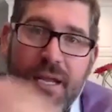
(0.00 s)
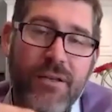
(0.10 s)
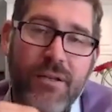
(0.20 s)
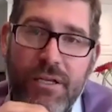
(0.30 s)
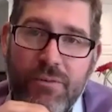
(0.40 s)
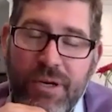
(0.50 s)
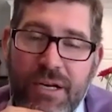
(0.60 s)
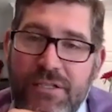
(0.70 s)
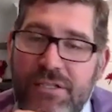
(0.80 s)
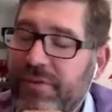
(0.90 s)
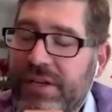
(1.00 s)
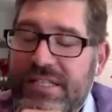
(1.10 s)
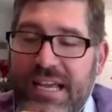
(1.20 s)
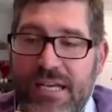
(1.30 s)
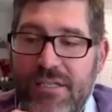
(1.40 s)
And and Red X is
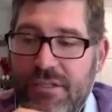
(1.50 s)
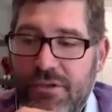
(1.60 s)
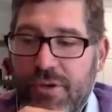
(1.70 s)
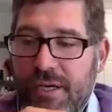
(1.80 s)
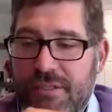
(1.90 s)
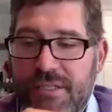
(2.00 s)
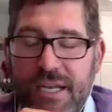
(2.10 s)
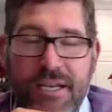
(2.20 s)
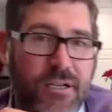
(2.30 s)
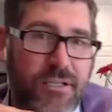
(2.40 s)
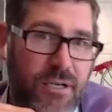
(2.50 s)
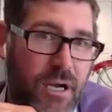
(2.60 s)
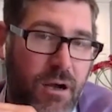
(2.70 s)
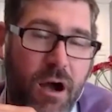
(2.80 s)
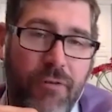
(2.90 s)
fantastic. You guys' data is
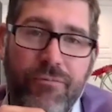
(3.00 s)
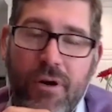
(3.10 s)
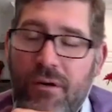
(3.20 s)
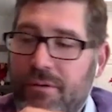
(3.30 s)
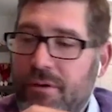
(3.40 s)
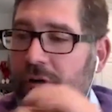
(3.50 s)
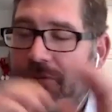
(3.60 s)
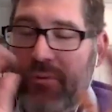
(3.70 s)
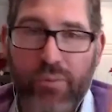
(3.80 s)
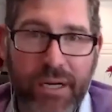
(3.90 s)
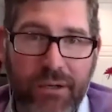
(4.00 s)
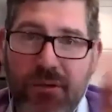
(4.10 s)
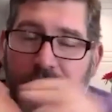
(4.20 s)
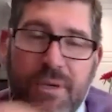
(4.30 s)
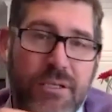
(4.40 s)
off uh, you know, off the
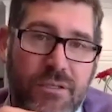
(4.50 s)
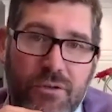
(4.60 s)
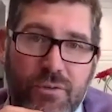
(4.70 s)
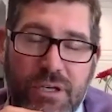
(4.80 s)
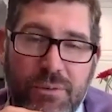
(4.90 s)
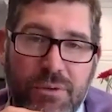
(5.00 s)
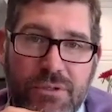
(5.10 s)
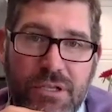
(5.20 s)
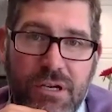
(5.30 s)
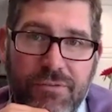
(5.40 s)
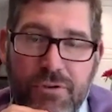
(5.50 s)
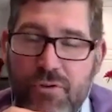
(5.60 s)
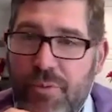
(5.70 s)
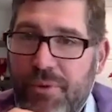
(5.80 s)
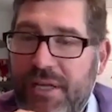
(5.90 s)
record. I mean, it's incredible stuff. Your
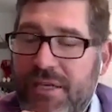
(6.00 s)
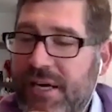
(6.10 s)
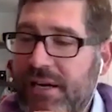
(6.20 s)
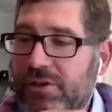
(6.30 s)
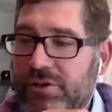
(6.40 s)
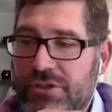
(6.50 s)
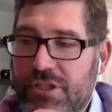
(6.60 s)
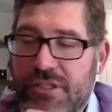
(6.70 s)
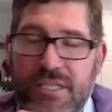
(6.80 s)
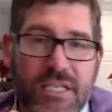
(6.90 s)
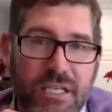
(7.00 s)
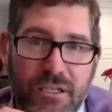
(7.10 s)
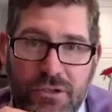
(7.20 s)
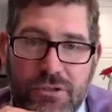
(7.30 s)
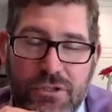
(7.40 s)
triple line dialer is just
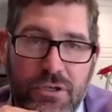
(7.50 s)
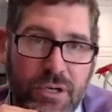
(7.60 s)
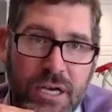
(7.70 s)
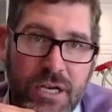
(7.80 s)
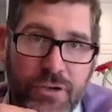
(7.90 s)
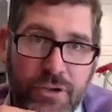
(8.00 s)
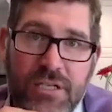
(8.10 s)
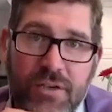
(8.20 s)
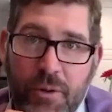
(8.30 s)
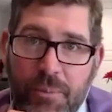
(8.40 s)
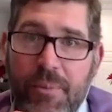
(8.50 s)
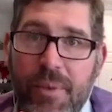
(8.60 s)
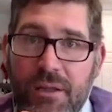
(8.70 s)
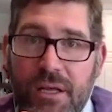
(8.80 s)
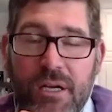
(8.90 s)
killer. So you guys have helped me
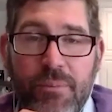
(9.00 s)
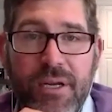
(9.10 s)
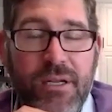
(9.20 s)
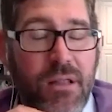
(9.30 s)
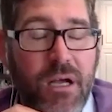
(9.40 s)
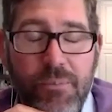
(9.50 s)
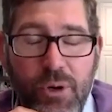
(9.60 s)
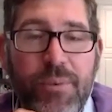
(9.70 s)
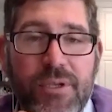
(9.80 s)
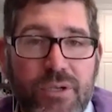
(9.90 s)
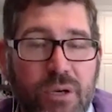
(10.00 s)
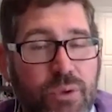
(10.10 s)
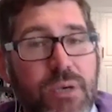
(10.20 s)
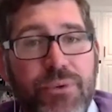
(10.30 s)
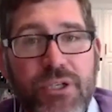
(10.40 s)
make a lot of money and a lot of appointments. So I
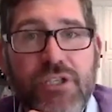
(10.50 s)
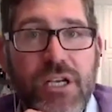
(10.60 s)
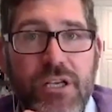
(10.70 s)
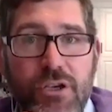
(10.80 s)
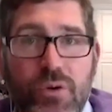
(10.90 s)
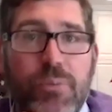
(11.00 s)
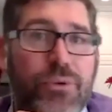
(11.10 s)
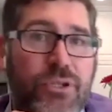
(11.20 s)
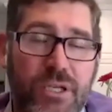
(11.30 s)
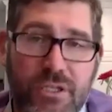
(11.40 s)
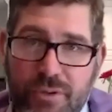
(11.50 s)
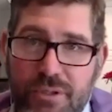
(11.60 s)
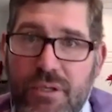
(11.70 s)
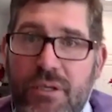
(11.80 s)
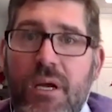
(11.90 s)
really appreciate you. Appreciate
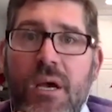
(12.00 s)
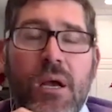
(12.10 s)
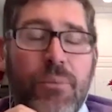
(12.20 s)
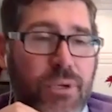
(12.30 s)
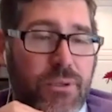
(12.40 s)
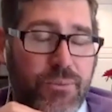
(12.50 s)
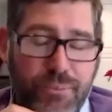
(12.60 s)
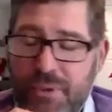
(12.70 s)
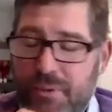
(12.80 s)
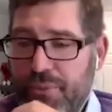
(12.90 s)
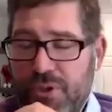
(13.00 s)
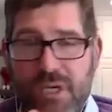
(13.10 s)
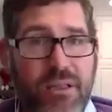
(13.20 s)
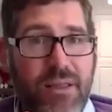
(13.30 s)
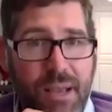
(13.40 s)
Tristan. Pre- pre-
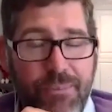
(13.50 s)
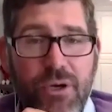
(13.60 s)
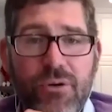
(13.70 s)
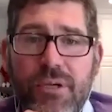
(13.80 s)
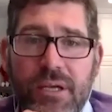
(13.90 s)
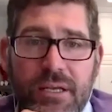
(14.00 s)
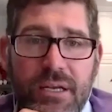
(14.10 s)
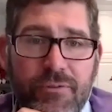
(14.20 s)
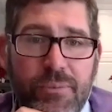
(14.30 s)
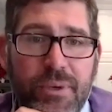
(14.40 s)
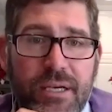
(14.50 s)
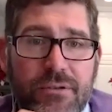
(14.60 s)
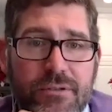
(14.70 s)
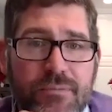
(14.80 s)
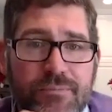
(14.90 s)
appreciate Lab Coat and everybody
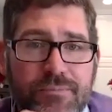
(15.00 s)
else.